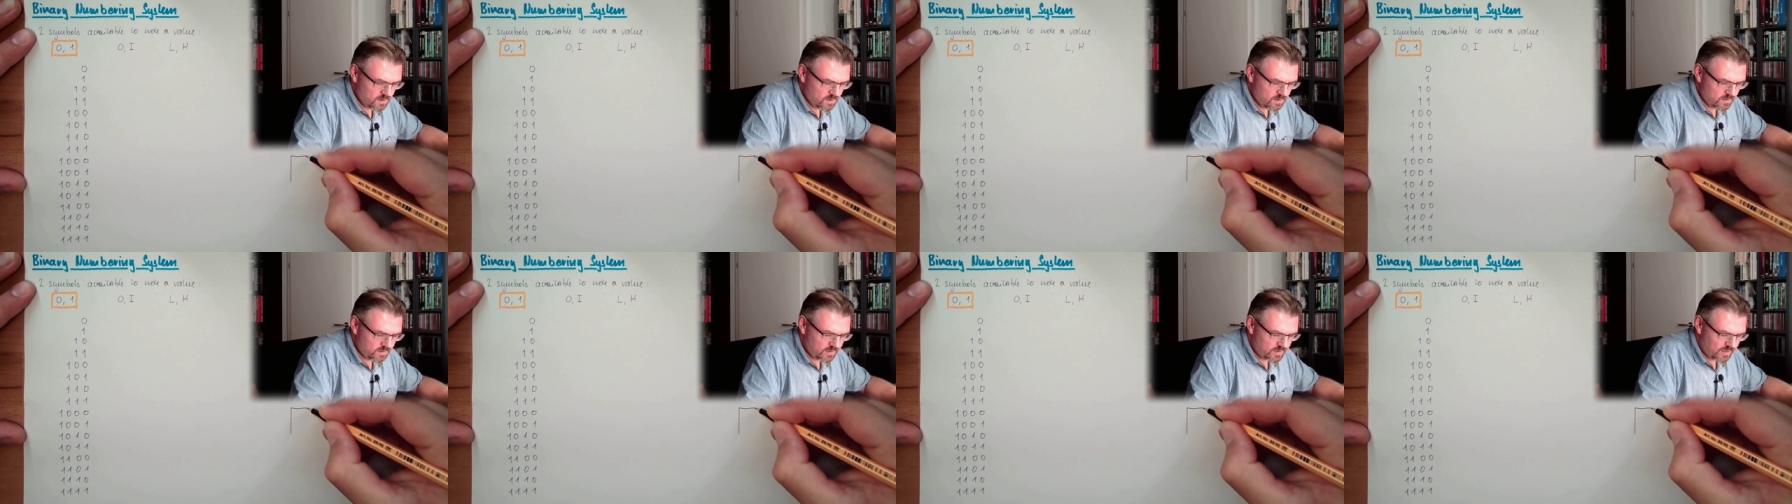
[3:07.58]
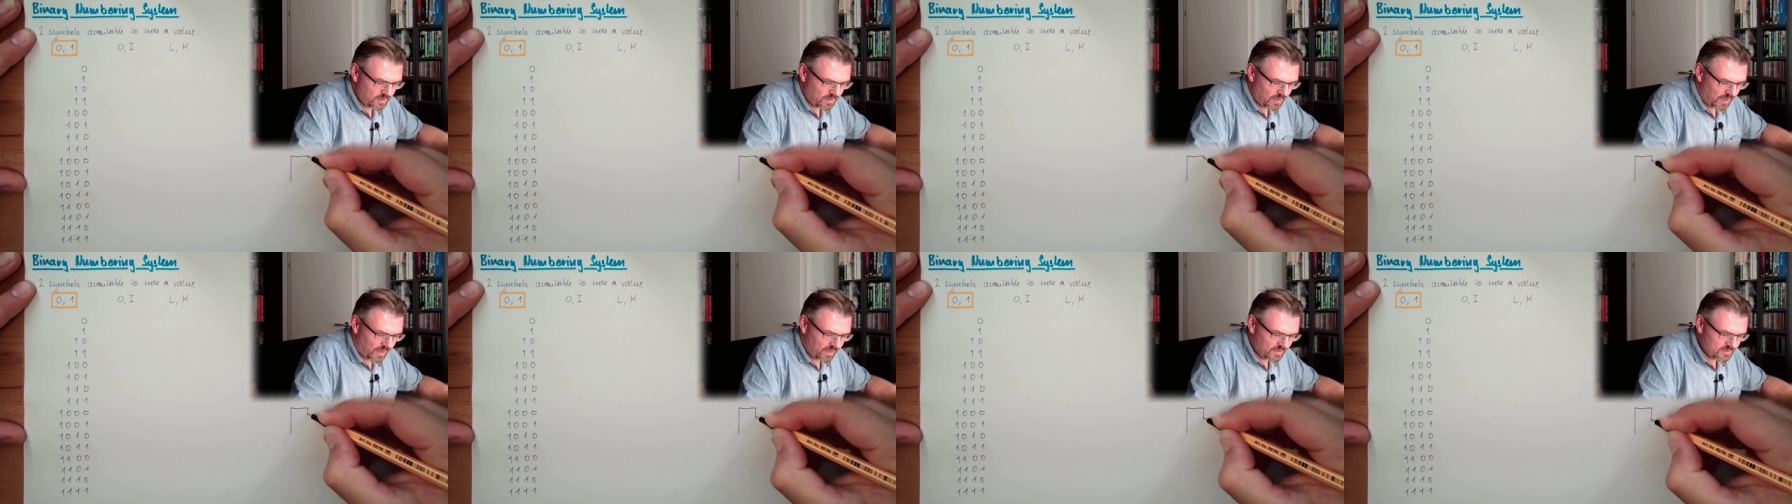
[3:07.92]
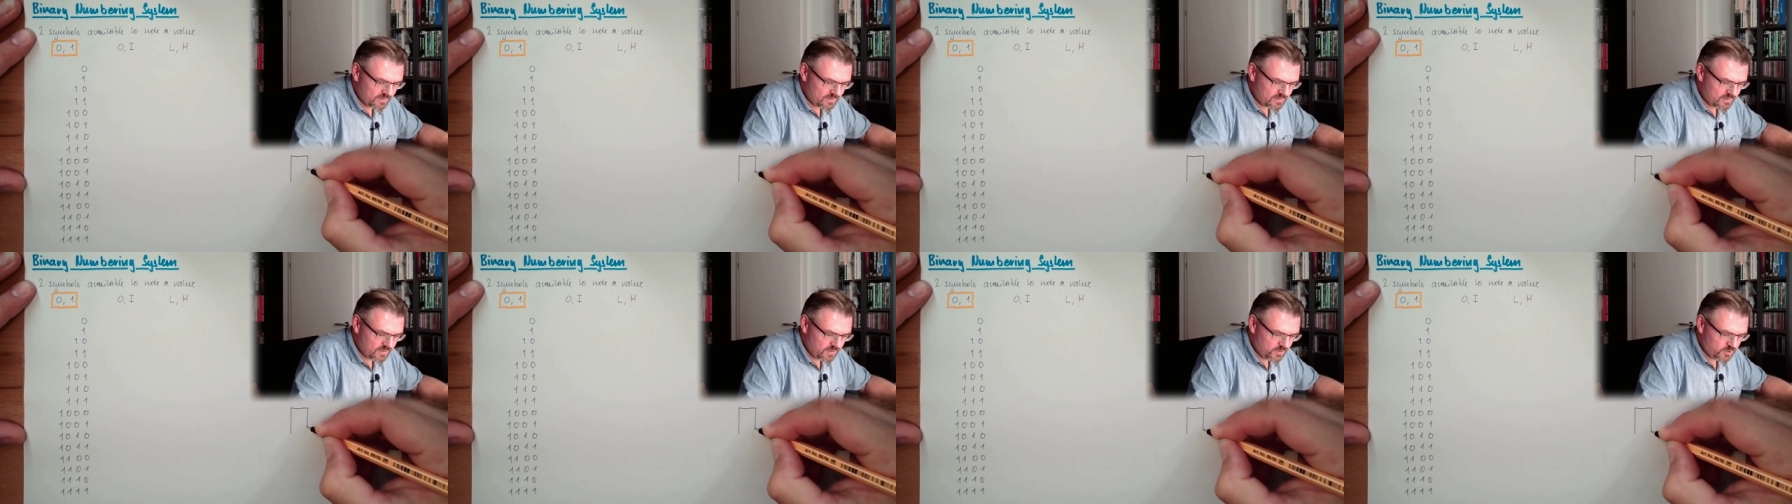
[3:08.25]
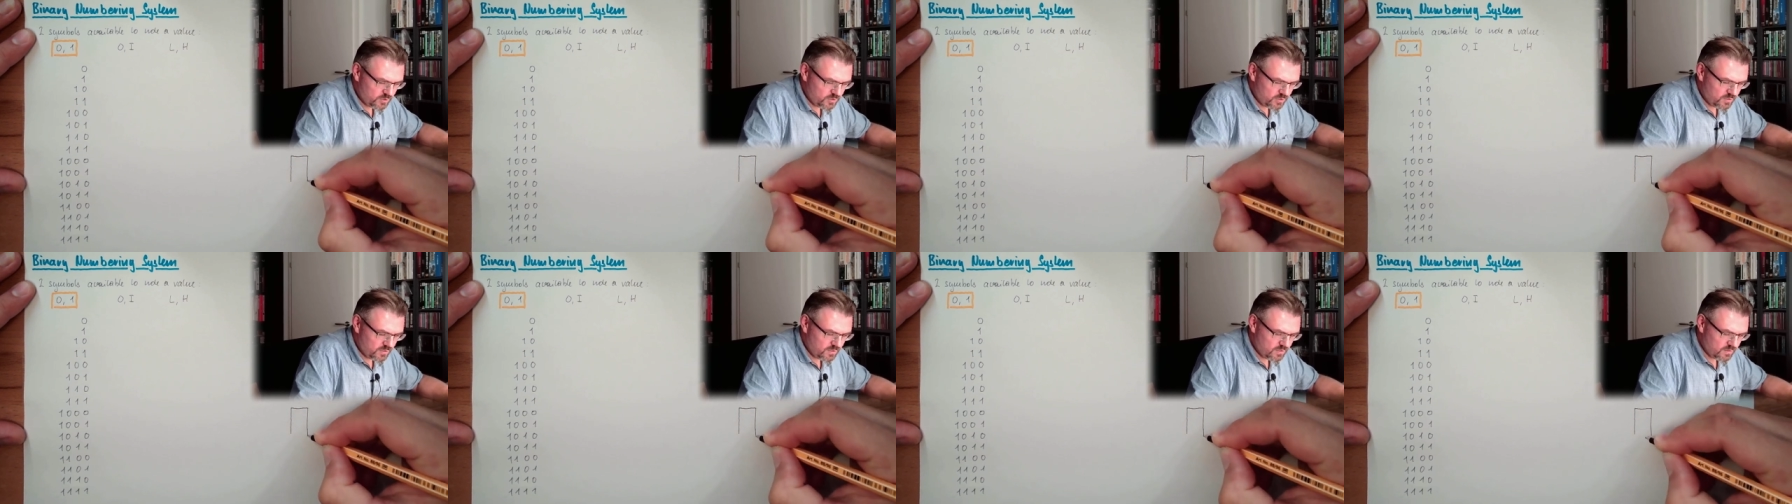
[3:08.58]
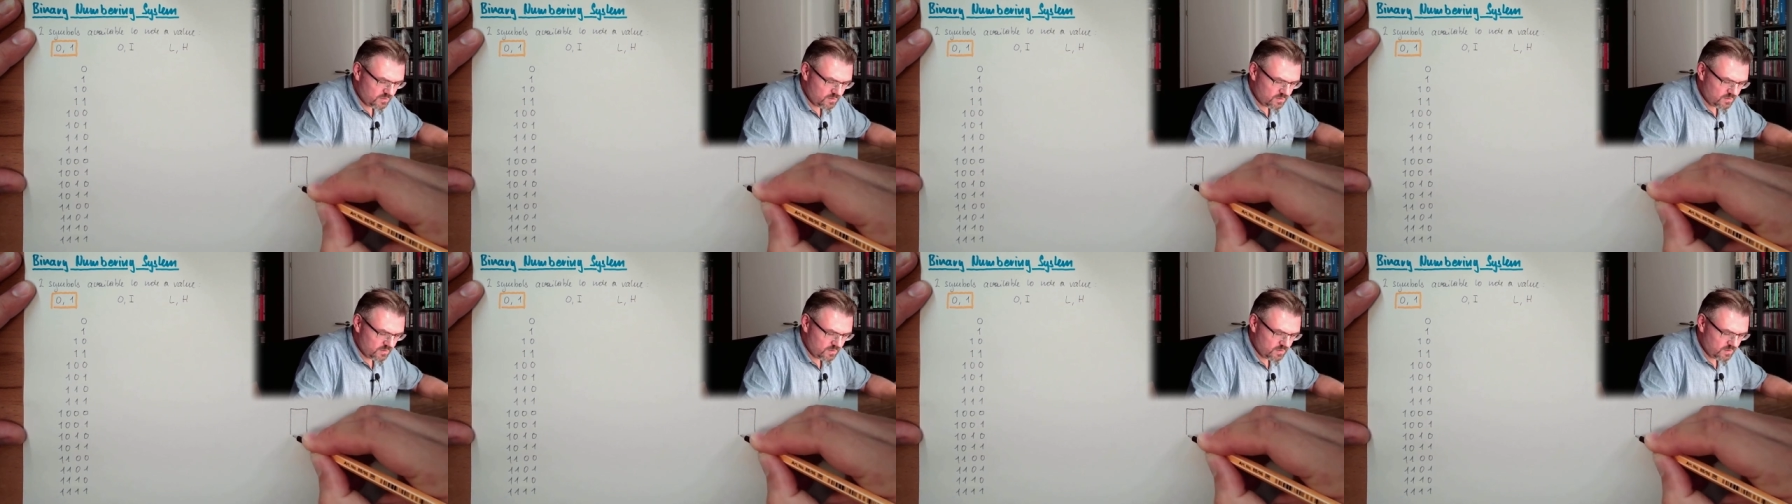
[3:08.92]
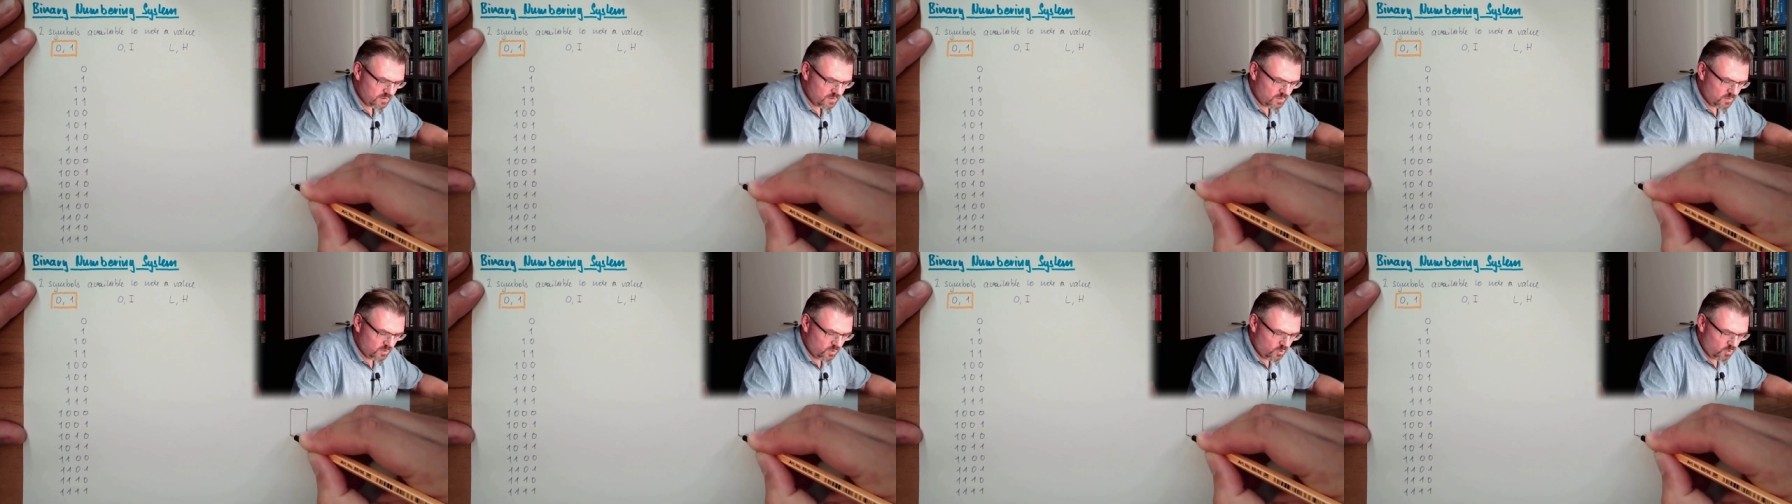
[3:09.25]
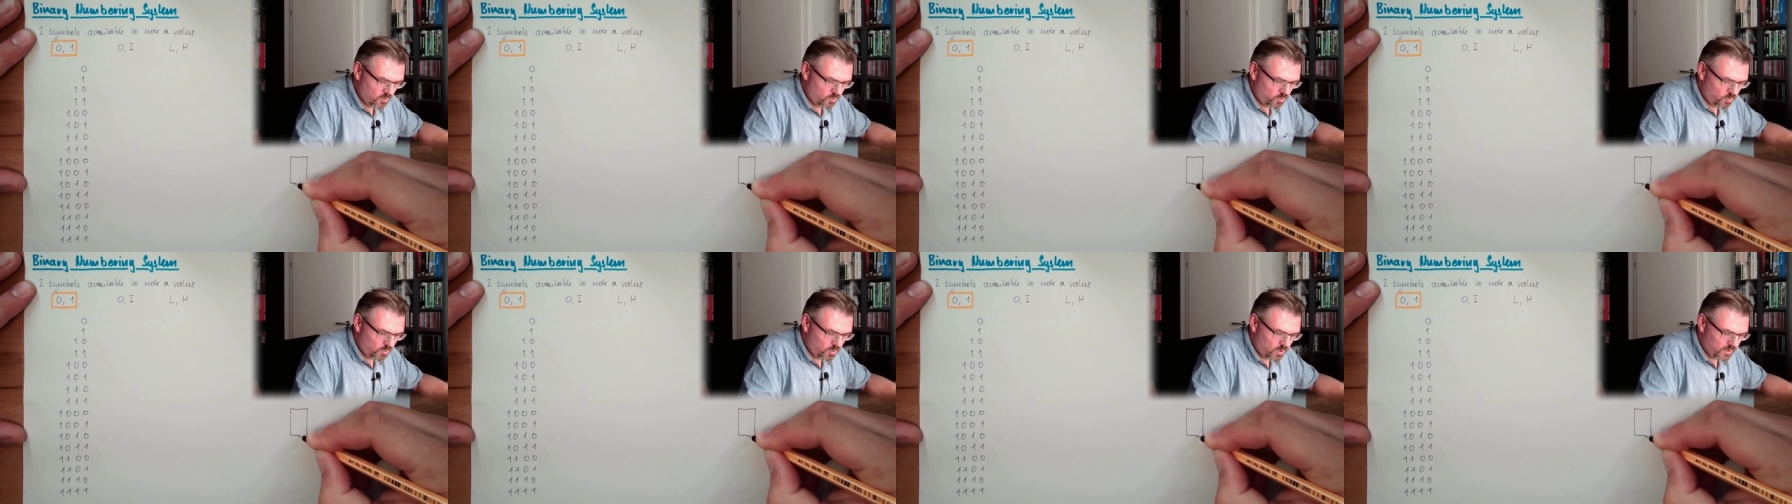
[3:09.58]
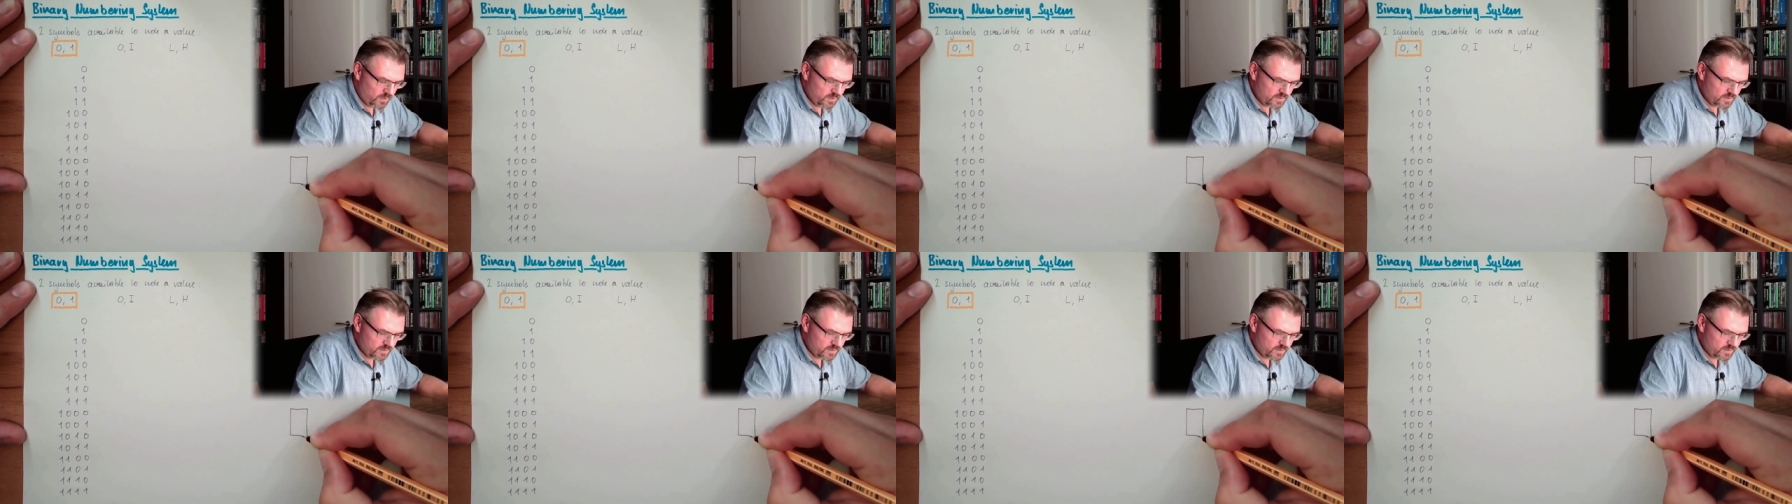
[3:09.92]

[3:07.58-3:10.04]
the last digit. Yeah? What